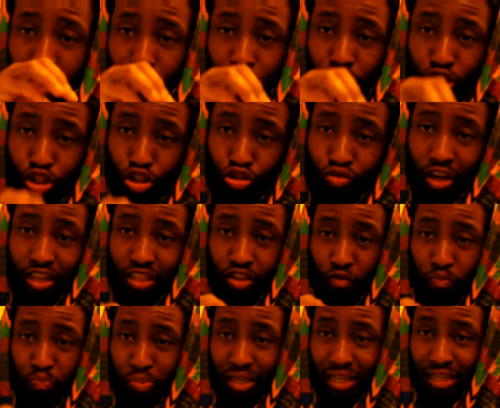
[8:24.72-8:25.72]
strains
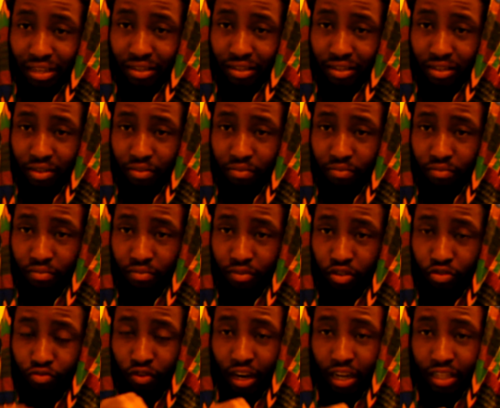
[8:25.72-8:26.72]
of peas,
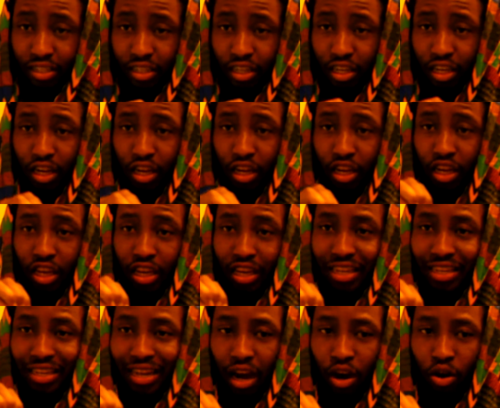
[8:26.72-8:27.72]
right?
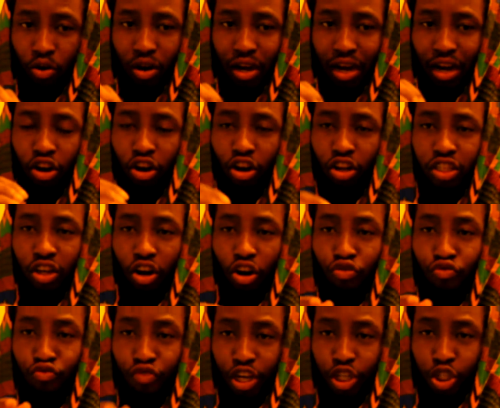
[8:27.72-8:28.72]
He now got a
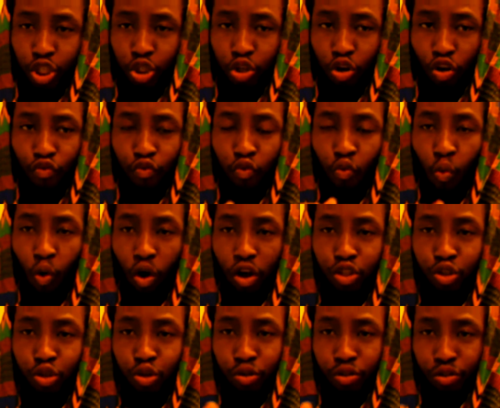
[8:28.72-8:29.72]
ratio of
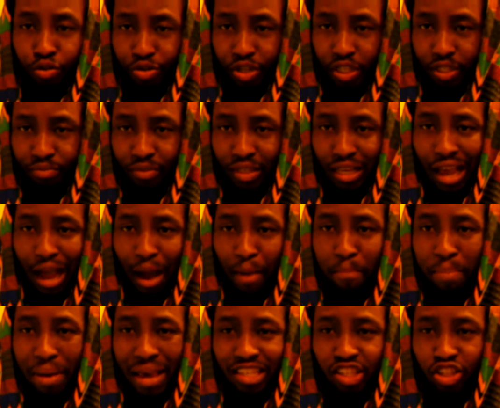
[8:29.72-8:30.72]
1 to 3.
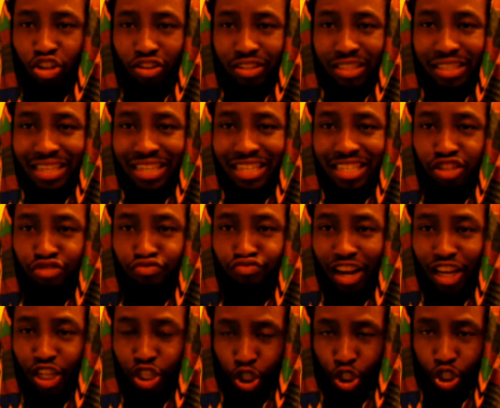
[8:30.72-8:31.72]
And based on these
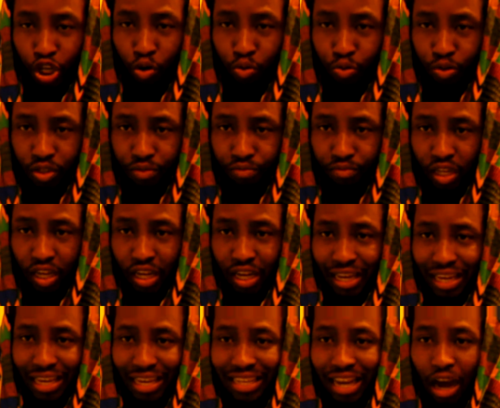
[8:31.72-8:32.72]
ratios,
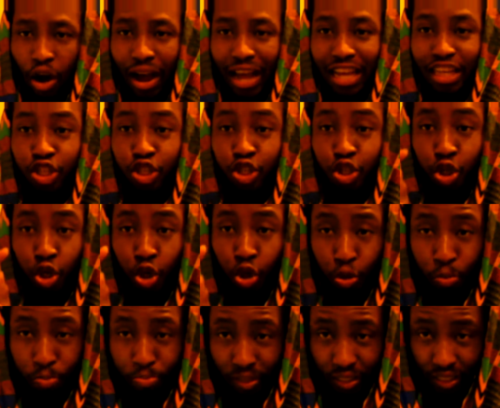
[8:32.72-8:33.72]
he now
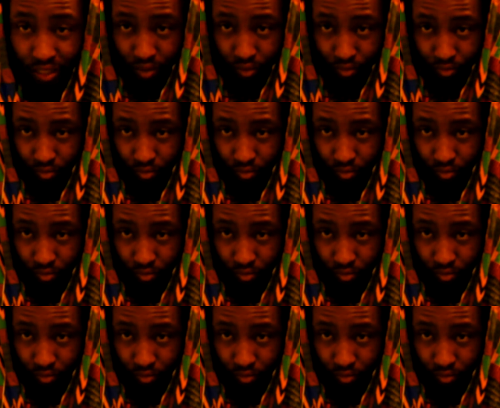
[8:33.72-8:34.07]
assumed,